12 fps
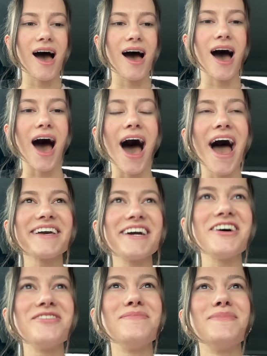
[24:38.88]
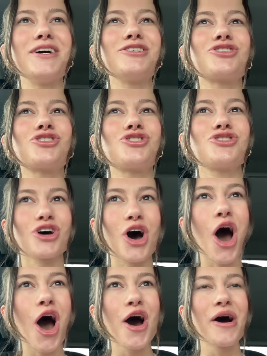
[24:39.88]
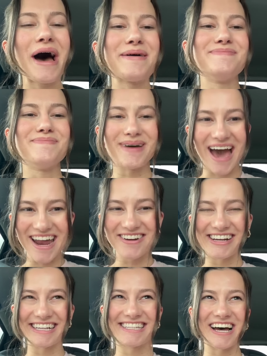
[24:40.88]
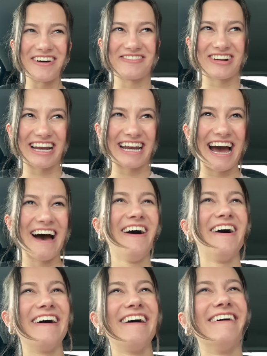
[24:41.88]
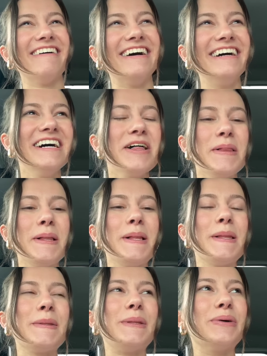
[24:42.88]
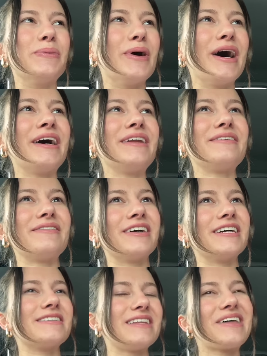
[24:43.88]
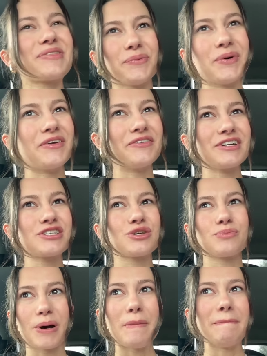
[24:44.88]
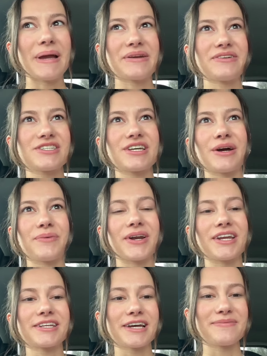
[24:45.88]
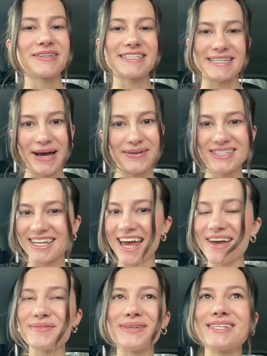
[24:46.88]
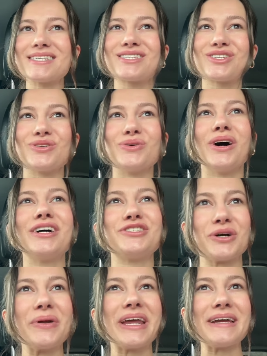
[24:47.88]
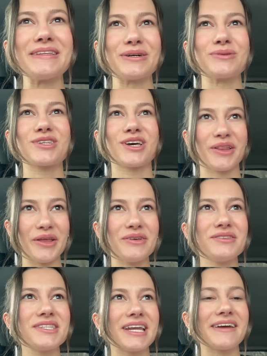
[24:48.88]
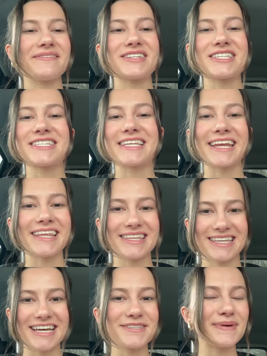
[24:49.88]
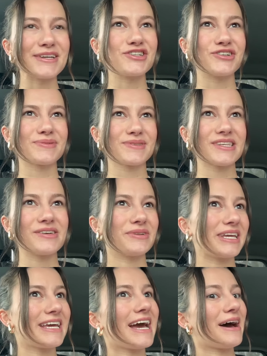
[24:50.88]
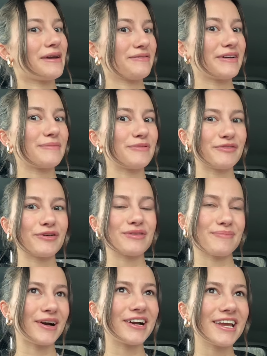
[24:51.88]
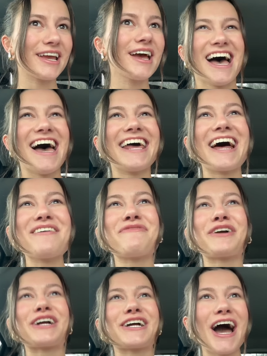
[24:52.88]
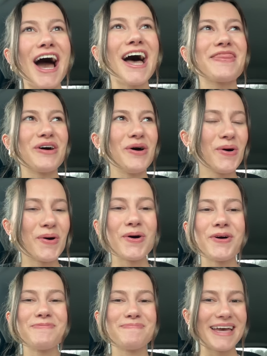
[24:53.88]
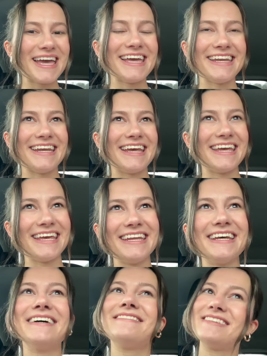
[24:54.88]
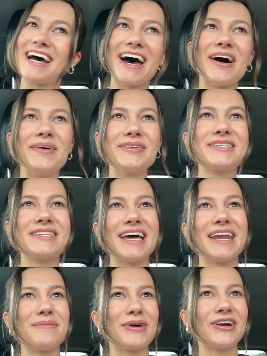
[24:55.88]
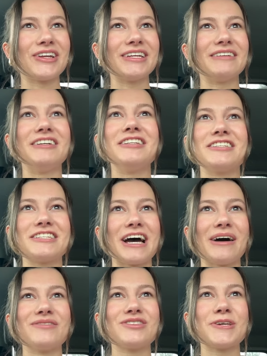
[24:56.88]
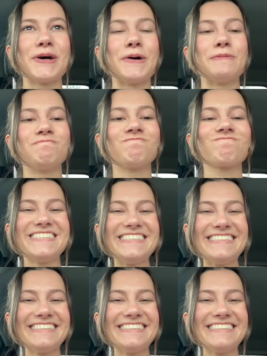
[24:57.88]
I am so mad at myself right now. The the one reason, not the one reason, but a main reason I wanted to come into town today was to uh, donate those clothes that I've just sitting in the guest bedroom so they would get out of here before the party. And I forgot the whole bin in the house and I'm already into town, so doing